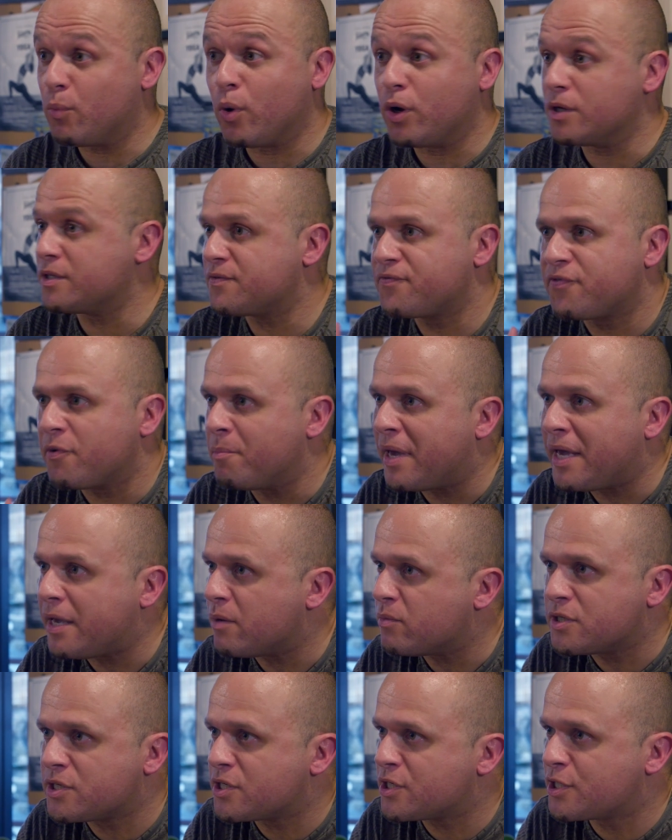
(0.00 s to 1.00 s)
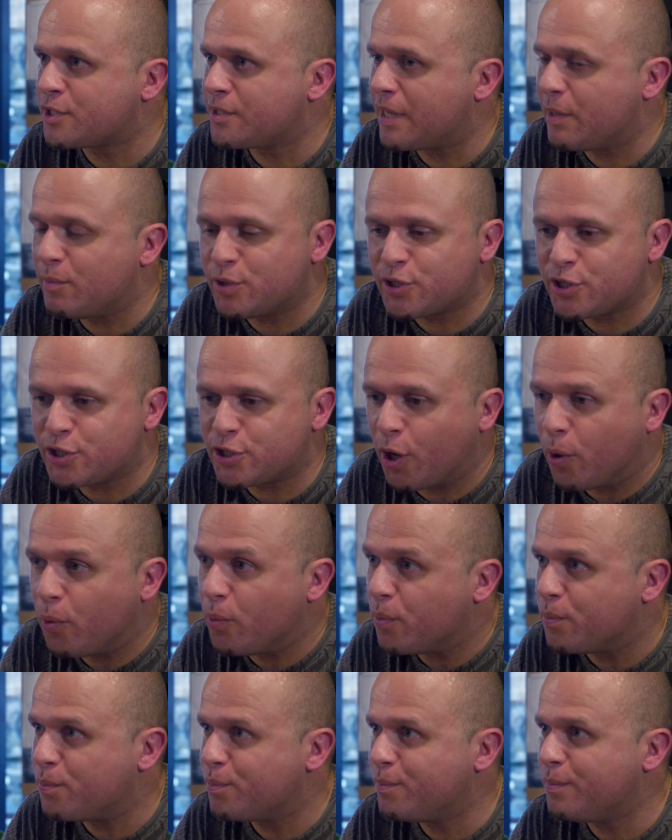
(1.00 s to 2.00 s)
it was for me it was it was
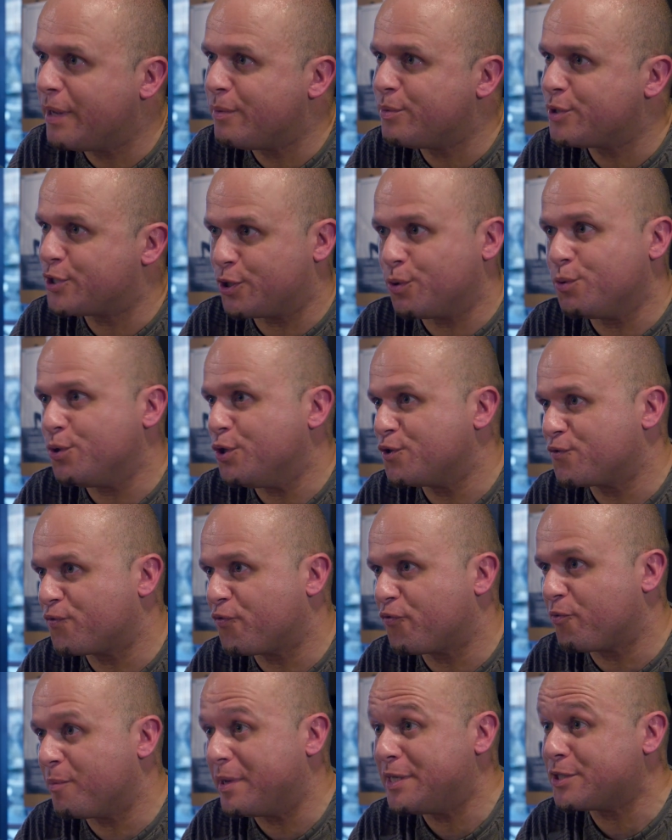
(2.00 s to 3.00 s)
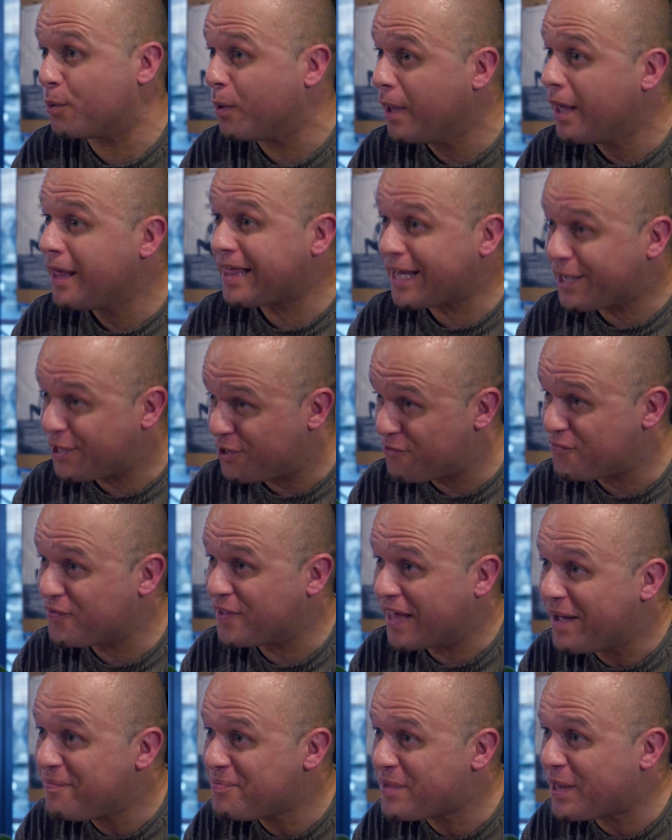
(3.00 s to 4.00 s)
so it was so useful for me so thank you
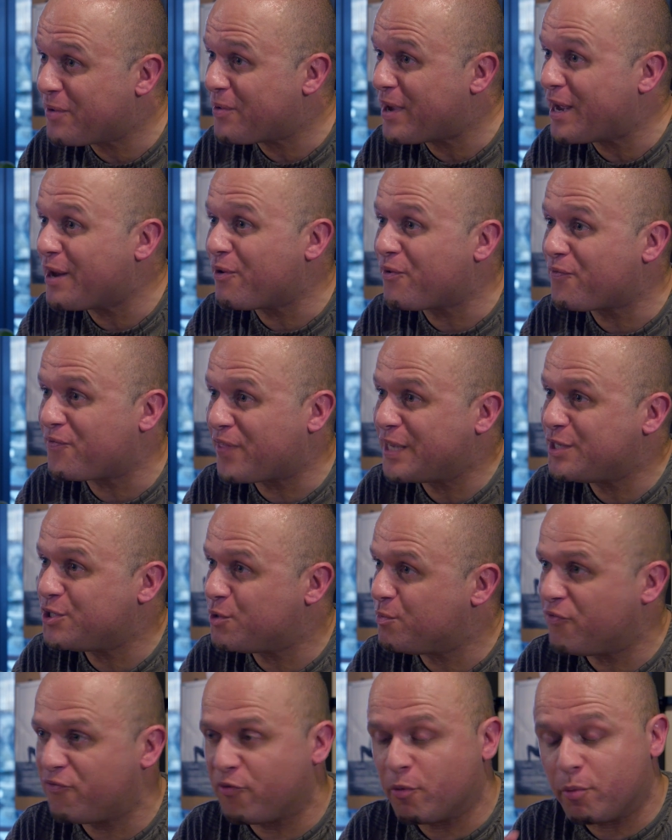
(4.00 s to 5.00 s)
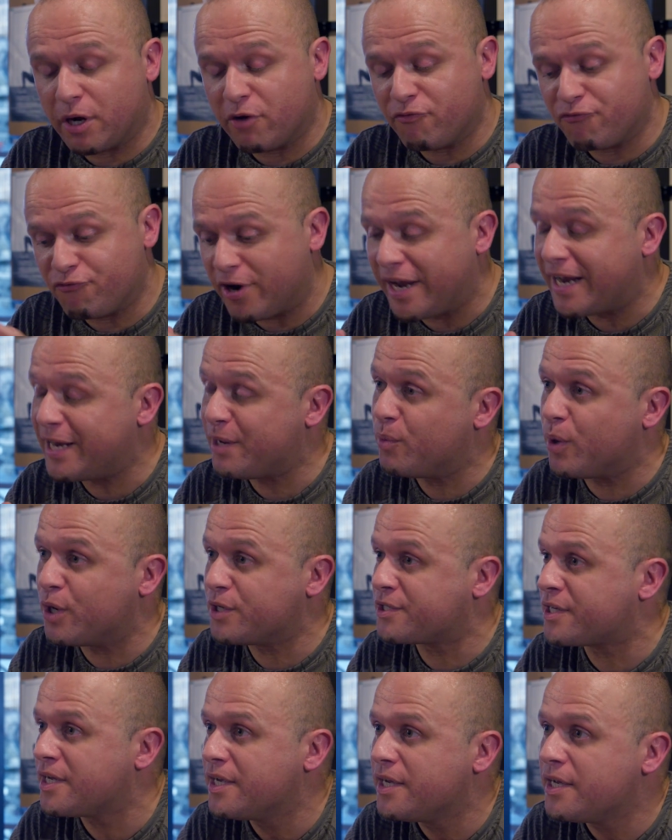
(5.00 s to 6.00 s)
for that anyway I'll thank you before but, but it really
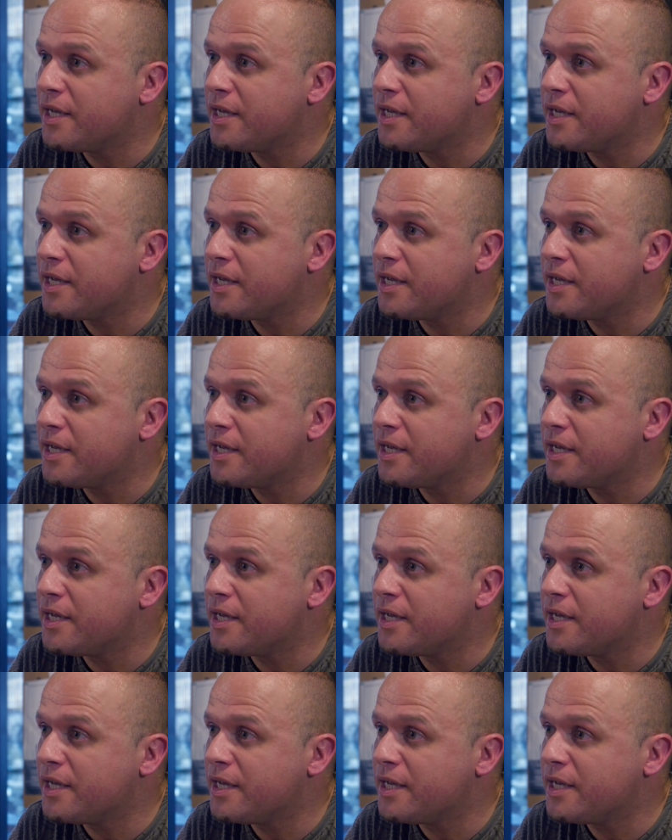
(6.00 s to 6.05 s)
was